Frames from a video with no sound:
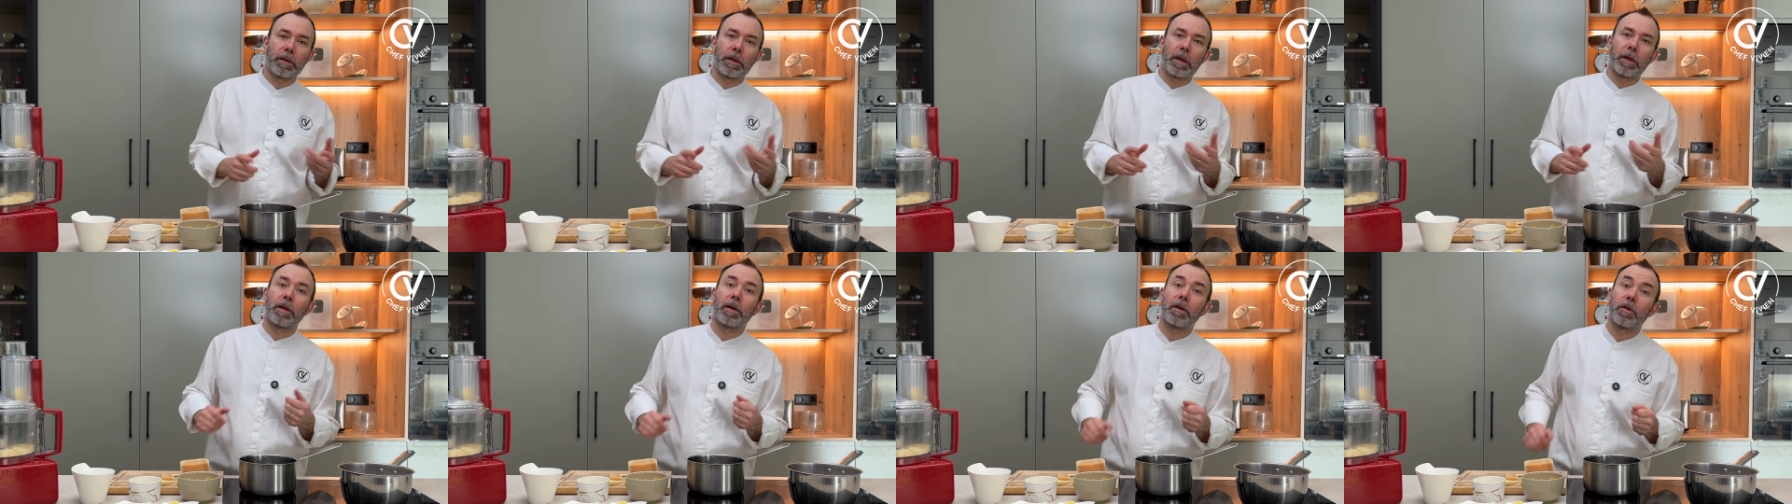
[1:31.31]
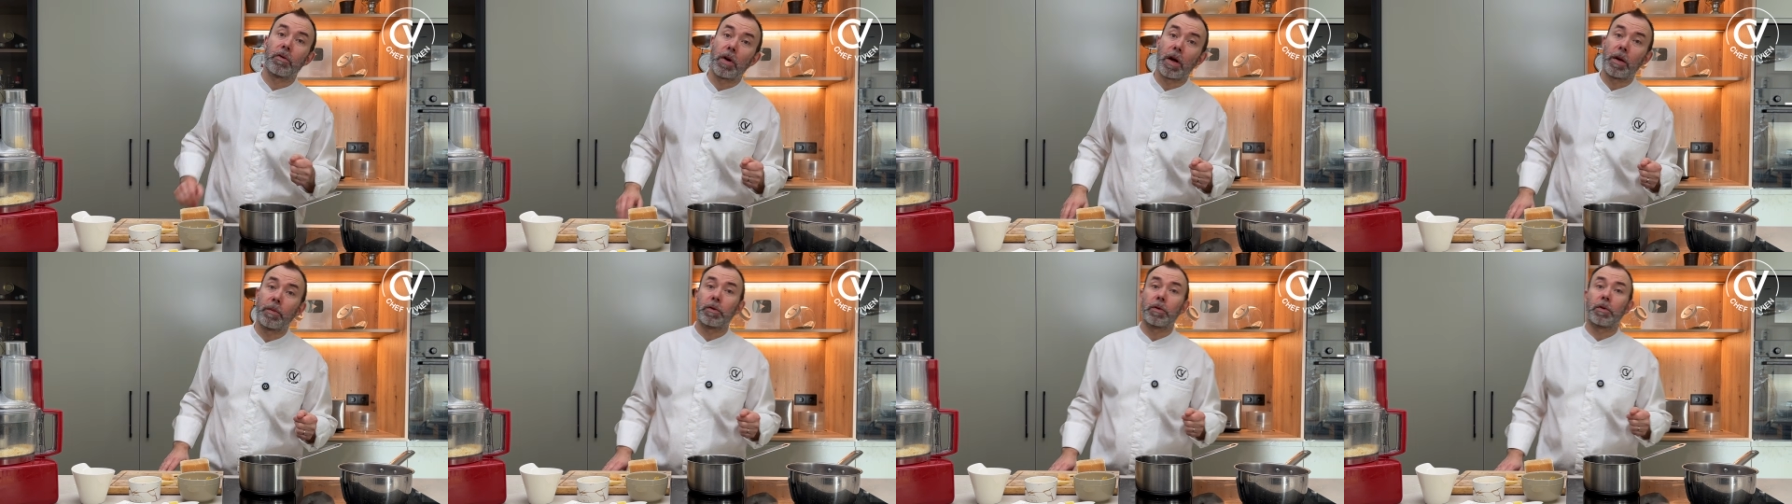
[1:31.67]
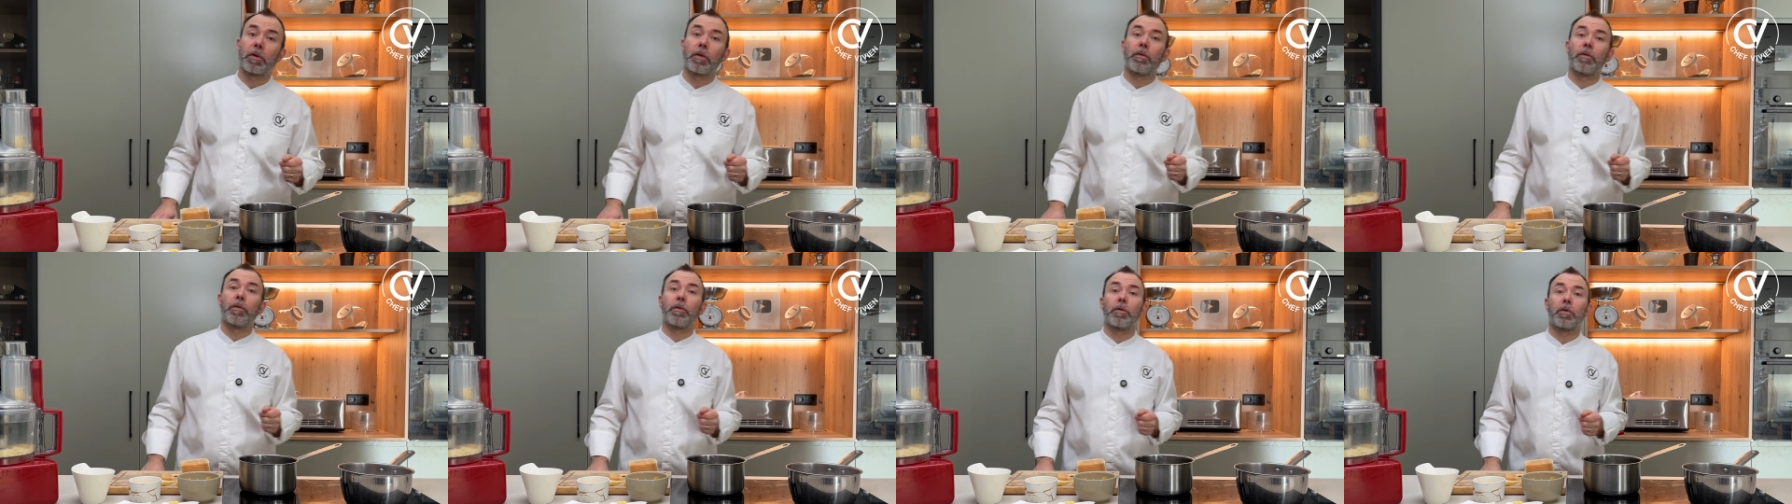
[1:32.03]
10 grams
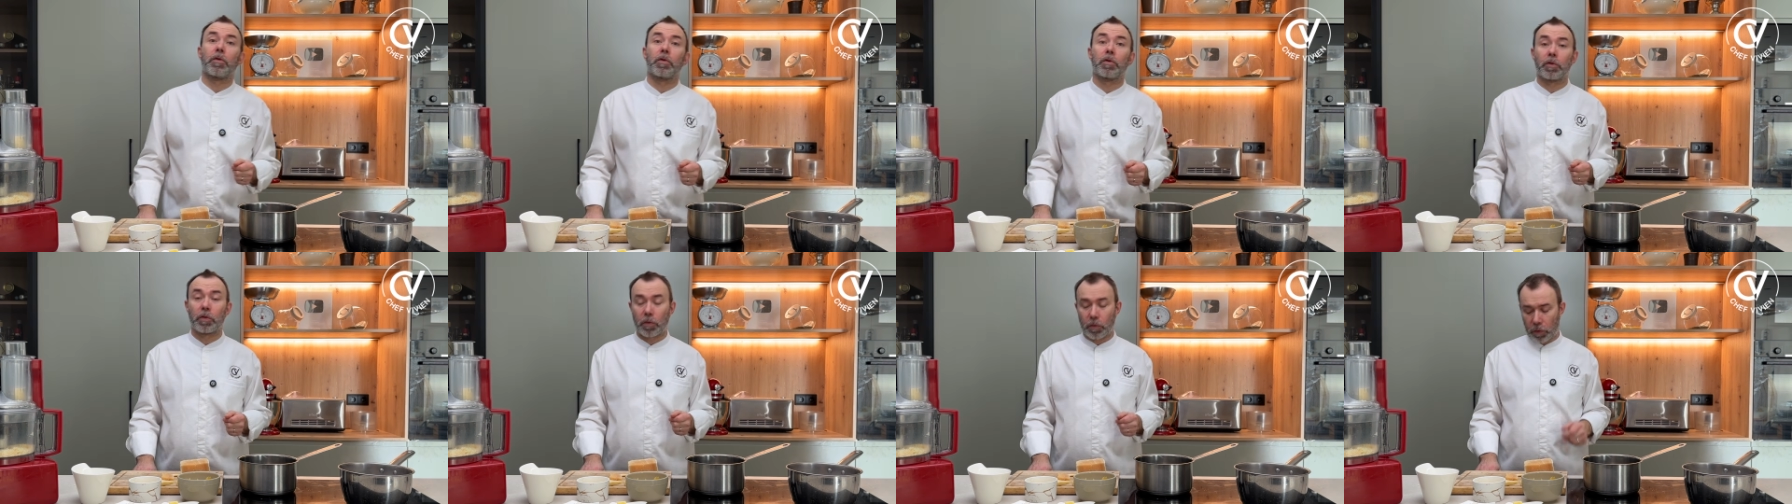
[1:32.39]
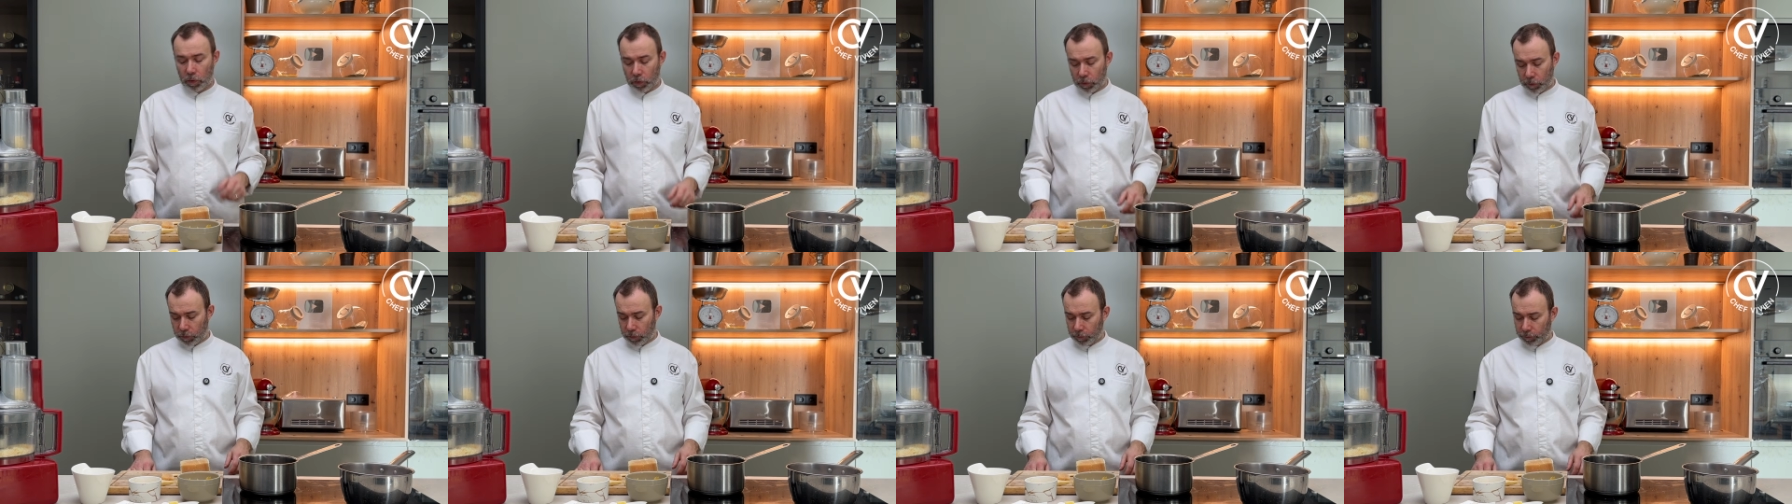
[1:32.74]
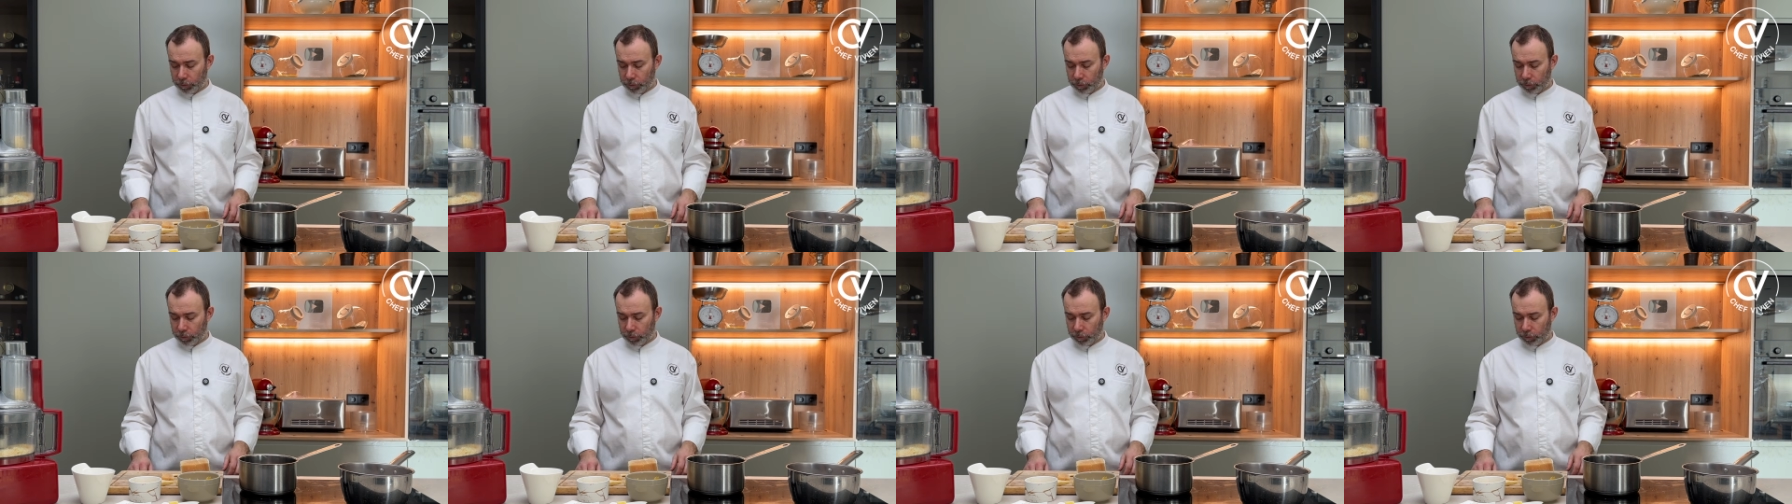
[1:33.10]
of salt.